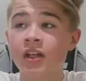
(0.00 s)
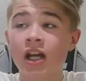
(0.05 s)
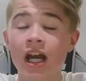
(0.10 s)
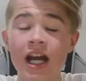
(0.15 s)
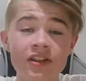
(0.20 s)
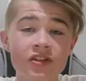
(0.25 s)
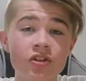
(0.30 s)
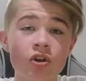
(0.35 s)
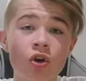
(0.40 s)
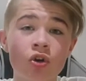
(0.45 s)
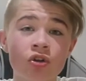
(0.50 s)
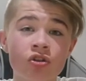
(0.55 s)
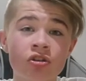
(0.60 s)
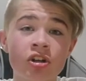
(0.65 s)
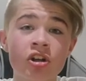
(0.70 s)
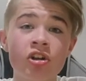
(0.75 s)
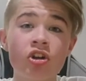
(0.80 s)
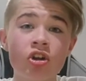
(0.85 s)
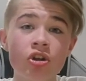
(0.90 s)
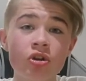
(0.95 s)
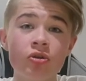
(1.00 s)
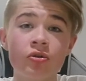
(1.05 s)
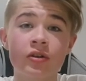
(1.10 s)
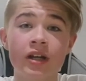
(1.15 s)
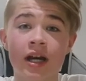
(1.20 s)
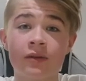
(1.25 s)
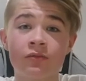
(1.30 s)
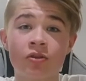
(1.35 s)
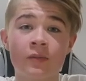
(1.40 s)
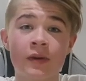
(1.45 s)
had to order a new
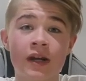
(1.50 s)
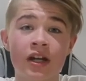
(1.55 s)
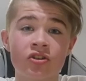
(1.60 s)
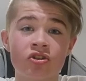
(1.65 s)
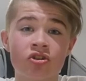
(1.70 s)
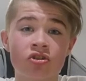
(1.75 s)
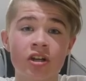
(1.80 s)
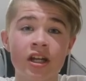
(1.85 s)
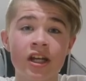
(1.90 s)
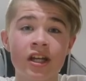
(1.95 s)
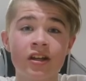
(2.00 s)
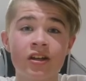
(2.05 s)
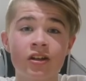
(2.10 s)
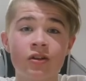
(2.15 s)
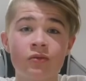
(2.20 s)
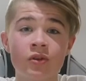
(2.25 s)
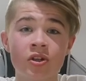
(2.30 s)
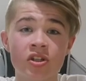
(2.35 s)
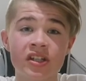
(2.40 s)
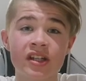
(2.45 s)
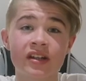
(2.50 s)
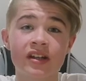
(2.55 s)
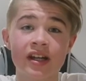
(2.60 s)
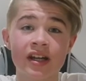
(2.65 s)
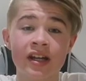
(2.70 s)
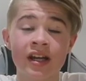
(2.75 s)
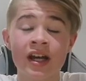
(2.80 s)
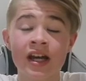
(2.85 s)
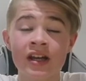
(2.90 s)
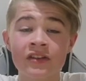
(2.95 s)
camera battery, which
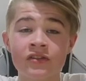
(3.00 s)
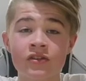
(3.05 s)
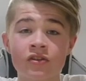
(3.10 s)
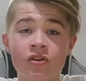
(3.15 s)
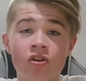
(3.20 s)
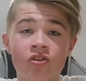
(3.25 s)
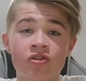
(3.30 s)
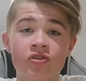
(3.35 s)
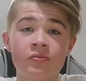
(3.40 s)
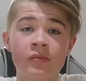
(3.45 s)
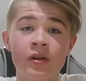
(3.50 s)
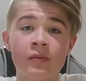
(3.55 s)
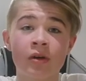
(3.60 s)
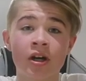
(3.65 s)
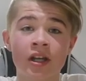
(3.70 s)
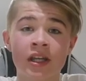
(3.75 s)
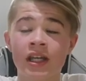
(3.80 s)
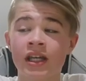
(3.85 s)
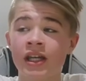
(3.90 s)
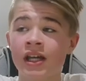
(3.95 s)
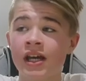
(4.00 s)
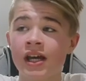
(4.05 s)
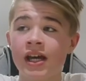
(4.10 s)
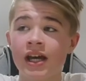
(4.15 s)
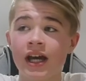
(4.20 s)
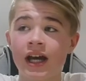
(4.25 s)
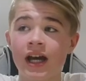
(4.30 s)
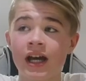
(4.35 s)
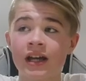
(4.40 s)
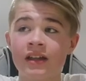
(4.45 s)
has cost me money,
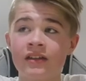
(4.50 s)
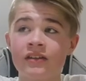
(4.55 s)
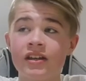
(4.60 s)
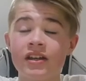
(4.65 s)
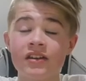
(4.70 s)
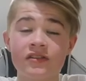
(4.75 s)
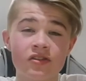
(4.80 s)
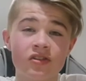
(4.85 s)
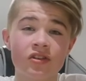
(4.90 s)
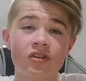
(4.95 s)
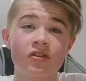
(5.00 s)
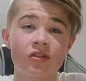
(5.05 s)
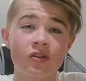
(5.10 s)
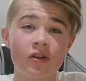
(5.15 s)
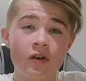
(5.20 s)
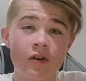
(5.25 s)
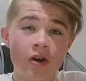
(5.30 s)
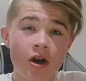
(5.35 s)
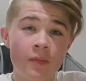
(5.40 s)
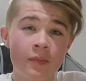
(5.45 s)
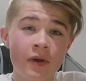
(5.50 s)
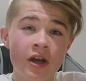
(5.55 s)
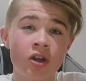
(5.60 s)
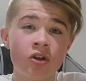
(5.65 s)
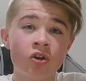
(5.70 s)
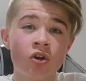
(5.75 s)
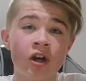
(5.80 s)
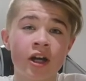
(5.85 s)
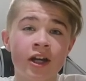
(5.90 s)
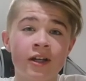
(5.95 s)
and is a bit
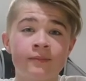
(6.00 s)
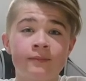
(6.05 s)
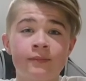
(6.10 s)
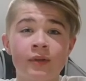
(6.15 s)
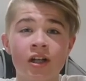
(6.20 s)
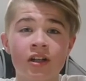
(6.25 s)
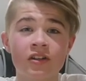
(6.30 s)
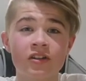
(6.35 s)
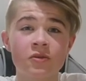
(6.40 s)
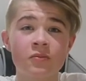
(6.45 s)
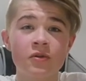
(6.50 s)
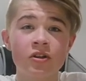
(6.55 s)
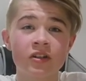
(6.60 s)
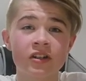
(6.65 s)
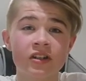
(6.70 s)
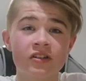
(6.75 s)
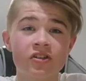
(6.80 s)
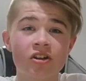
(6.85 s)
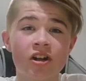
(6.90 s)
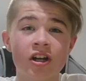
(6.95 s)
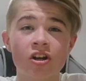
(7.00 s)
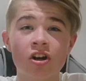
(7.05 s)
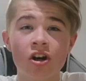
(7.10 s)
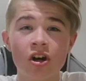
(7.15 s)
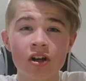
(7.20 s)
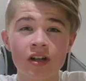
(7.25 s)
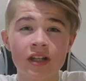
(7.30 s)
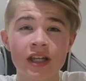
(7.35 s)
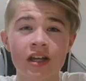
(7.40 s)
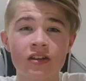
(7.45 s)
annoying, but to be honest, I
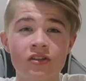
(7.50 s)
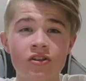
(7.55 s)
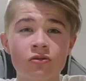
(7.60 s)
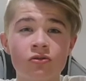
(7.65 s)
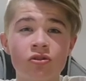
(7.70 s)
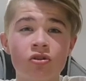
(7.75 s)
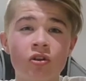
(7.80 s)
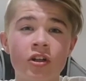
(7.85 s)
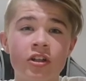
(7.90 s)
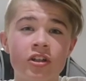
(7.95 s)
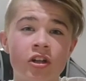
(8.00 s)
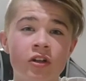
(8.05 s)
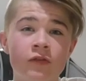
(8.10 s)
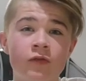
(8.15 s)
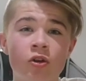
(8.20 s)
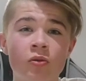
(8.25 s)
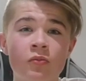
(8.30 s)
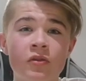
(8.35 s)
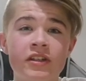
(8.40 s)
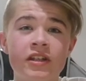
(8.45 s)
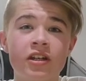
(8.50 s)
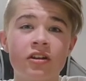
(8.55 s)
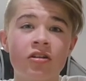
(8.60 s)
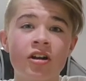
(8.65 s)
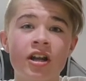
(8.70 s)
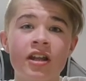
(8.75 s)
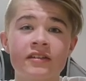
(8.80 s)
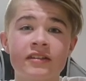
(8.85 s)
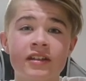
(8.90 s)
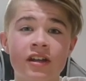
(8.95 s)
can't get too annoyed over a
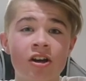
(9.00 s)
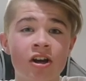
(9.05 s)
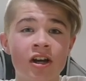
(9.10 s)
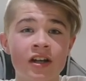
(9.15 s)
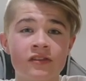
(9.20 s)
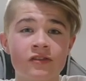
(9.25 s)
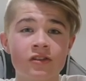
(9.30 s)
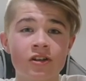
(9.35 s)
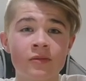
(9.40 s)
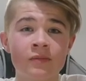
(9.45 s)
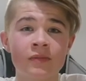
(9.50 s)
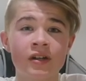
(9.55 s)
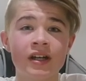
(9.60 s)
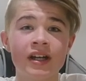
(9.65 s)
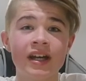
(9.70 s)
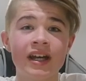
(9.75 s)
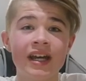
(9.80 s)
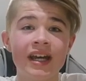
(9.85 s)
materialistic item.